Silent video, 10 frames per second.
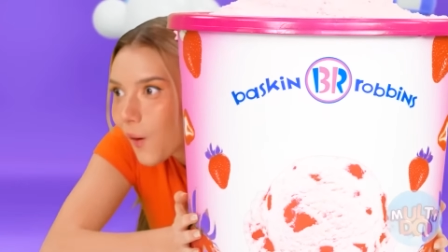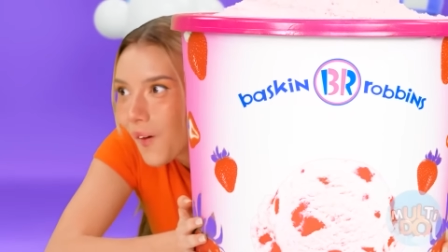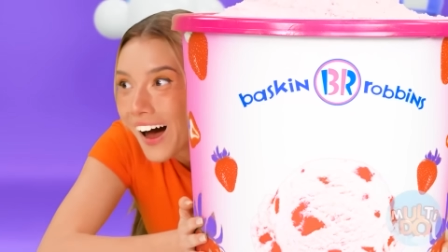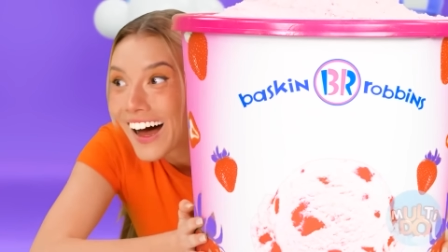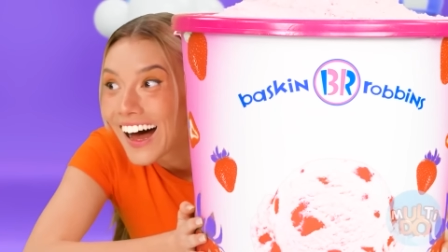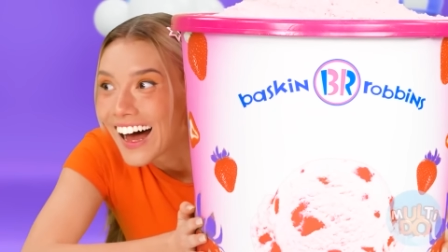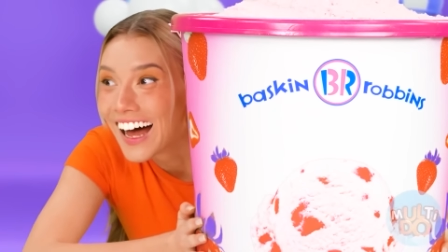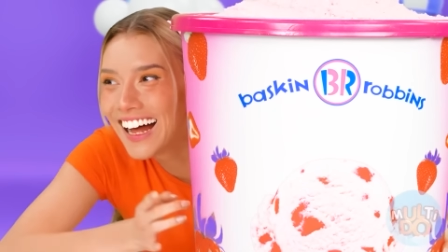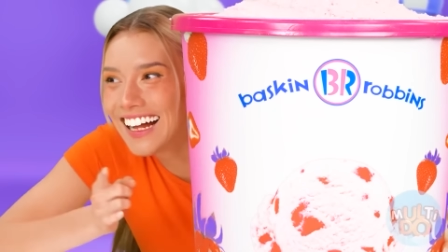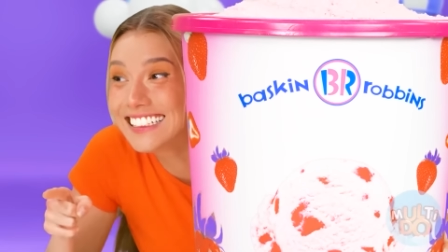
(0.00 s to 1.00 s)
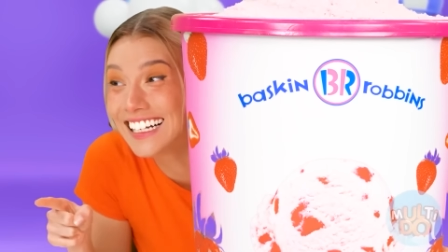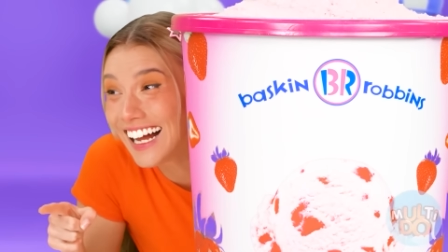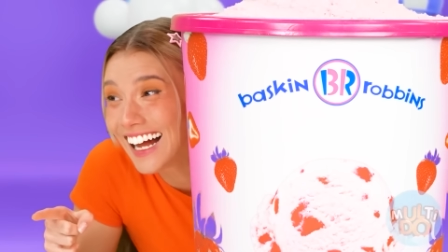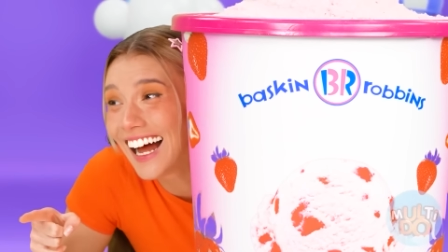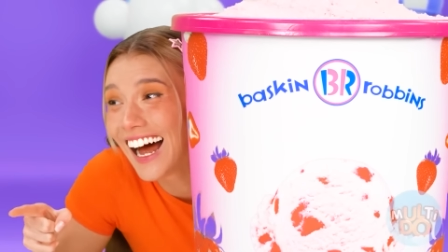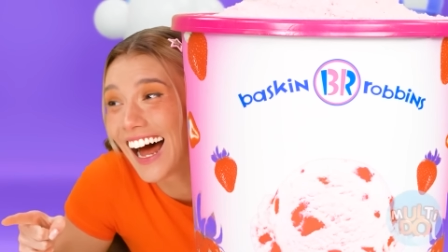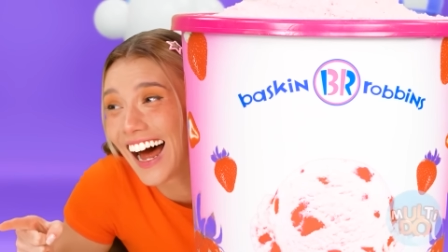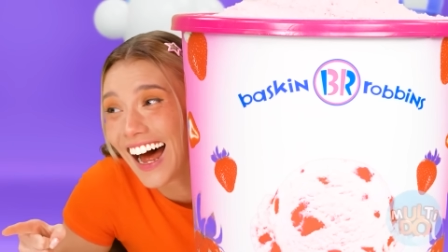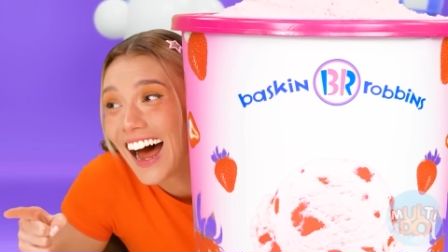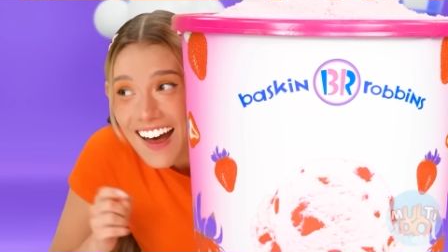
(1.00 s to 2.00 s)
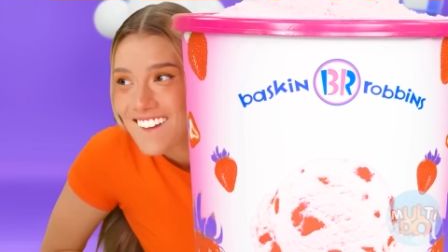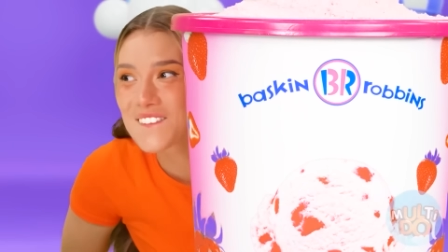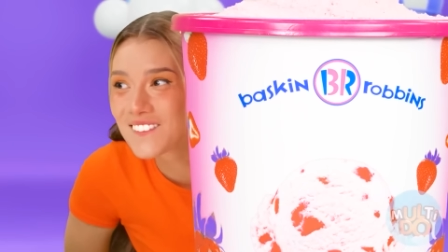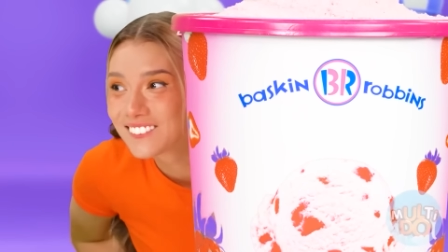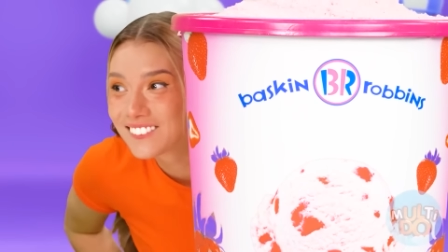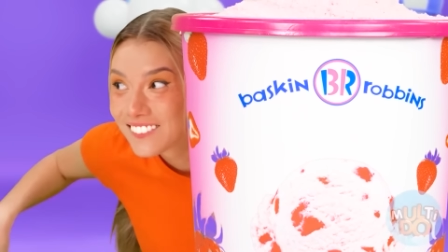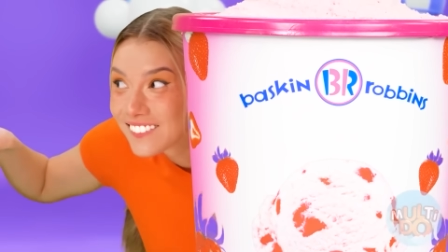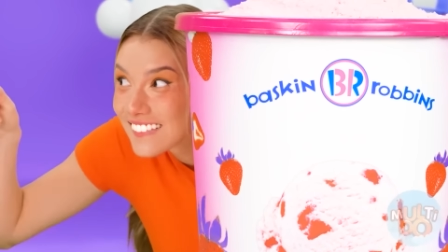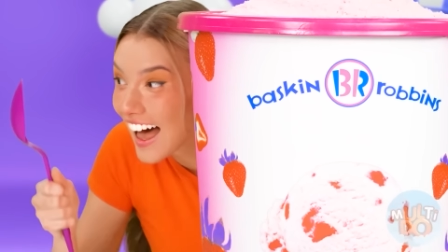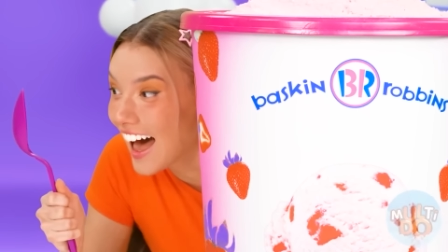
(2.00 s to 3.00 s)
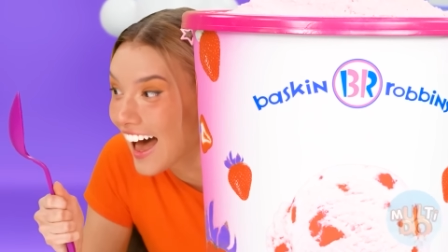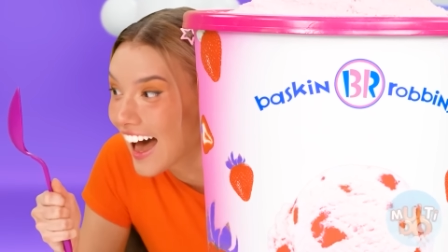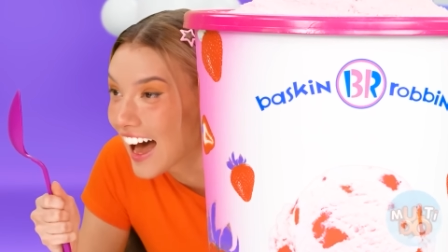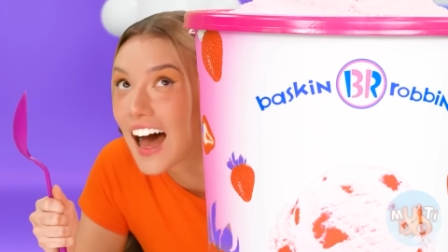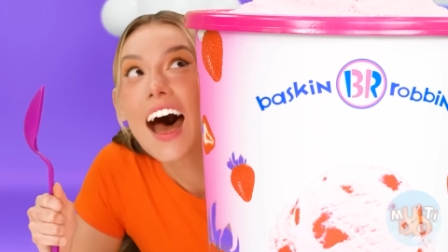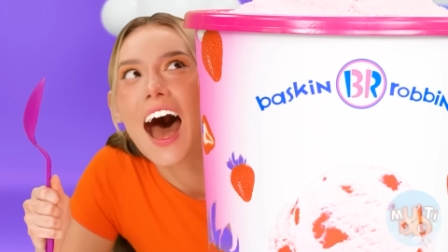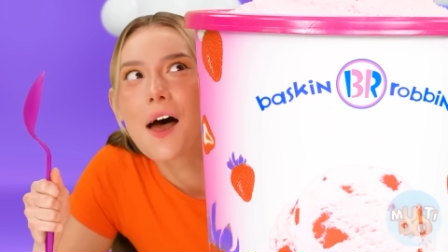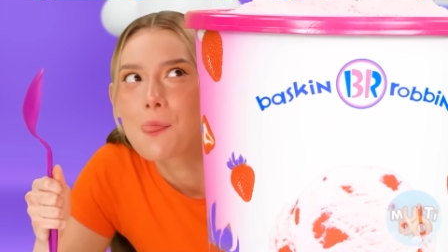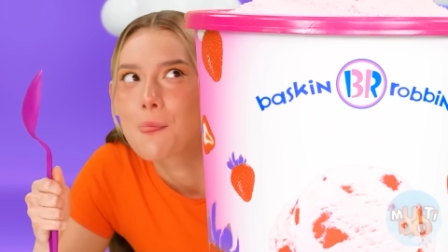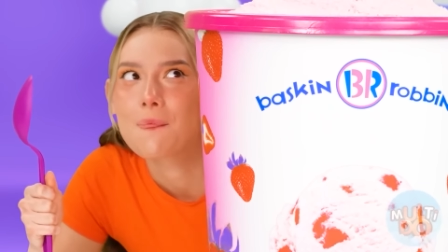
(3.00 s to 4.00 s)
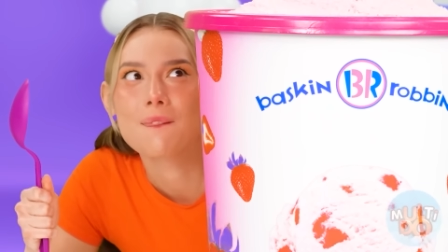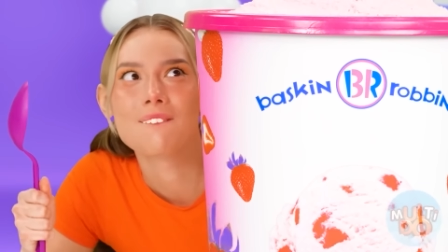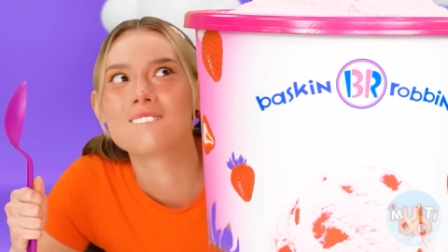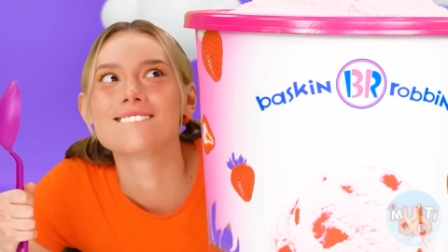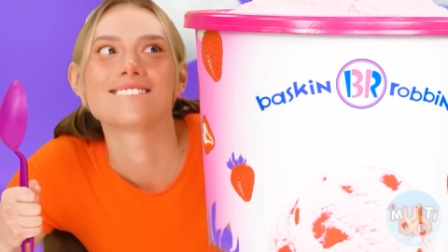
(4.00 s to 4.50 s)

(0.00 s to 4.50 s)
guys done? Kenny, you better take a shower! I'm going to